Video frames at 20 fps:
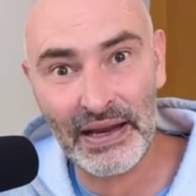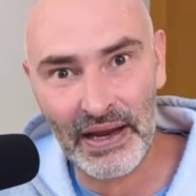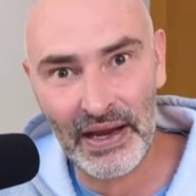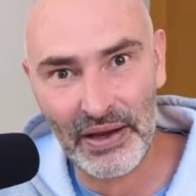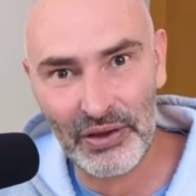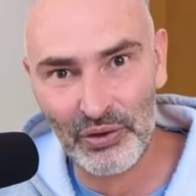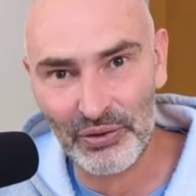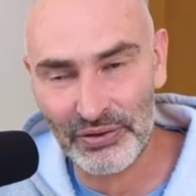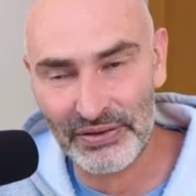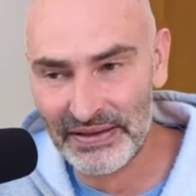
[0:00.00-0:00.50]

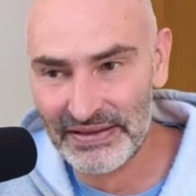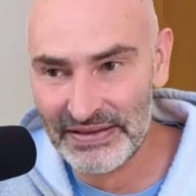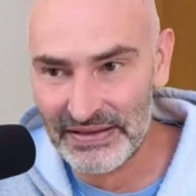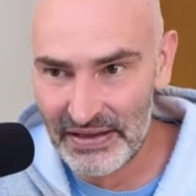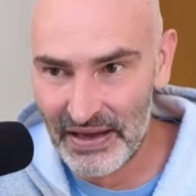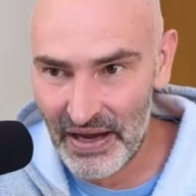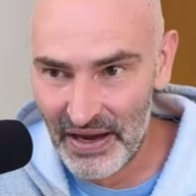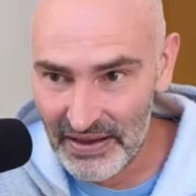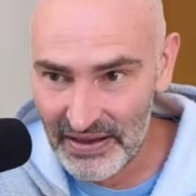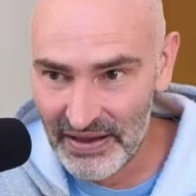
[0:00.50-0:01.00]
along this
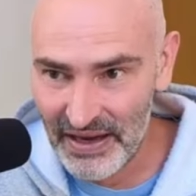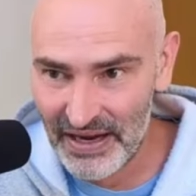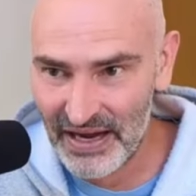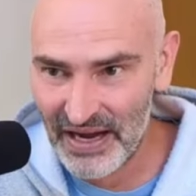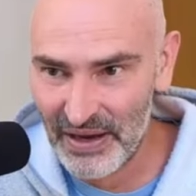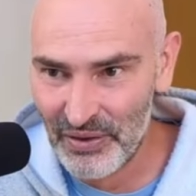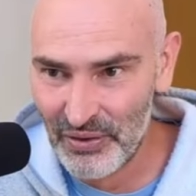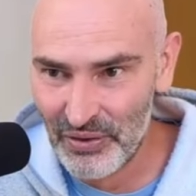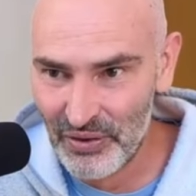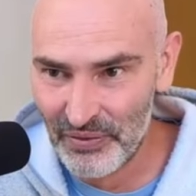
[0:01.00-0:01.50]
dark
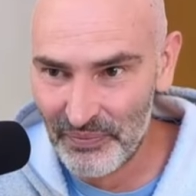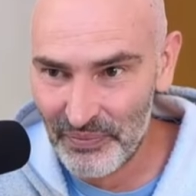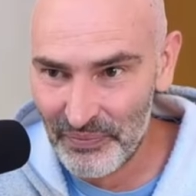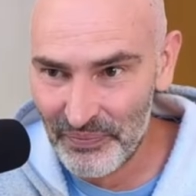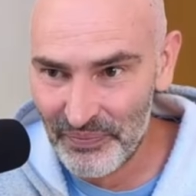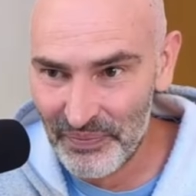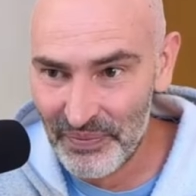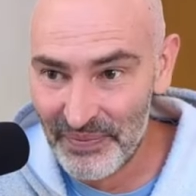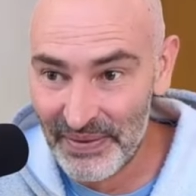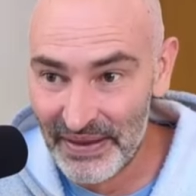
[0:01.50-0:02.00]
diagonal.
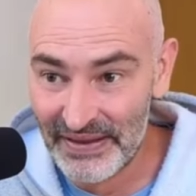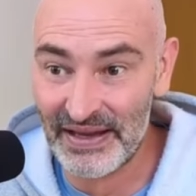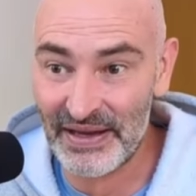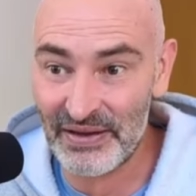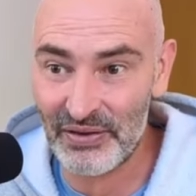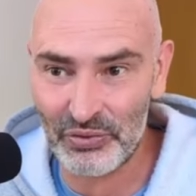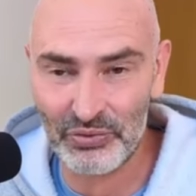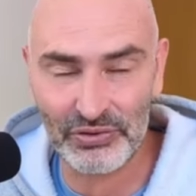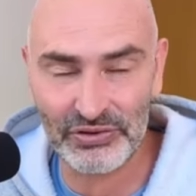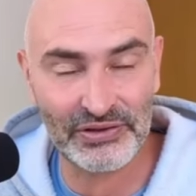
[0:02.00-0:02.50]
And that
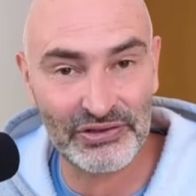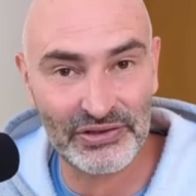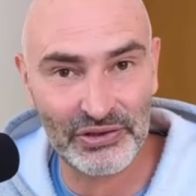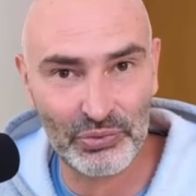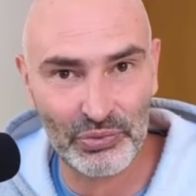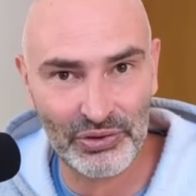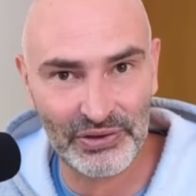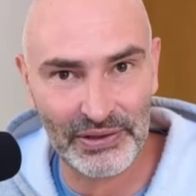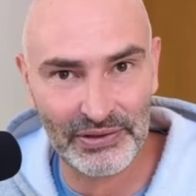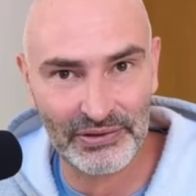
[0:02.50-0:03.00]
loses the
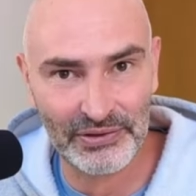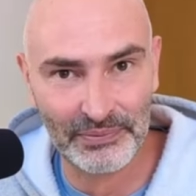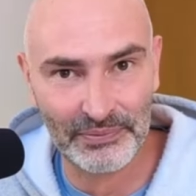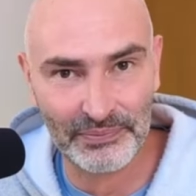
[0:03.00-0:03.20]
queen.